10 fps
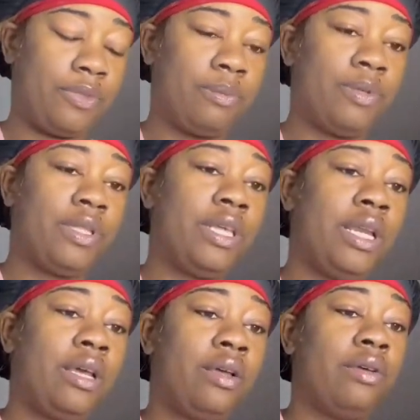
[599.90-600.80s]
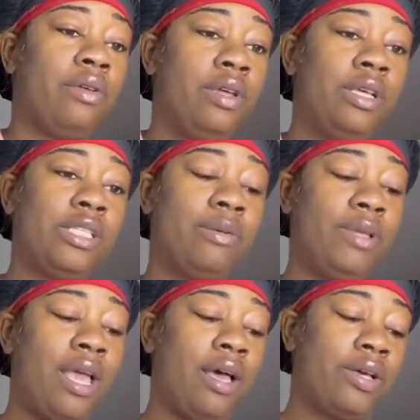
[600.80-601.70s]
Put that out. Some of
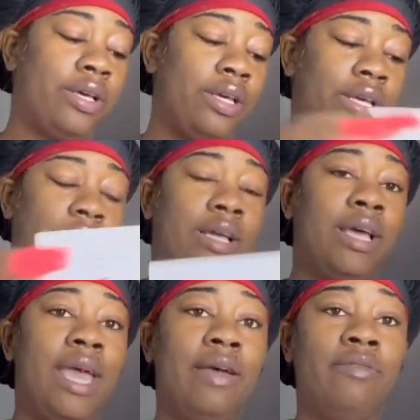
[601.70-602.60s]
y'all could have,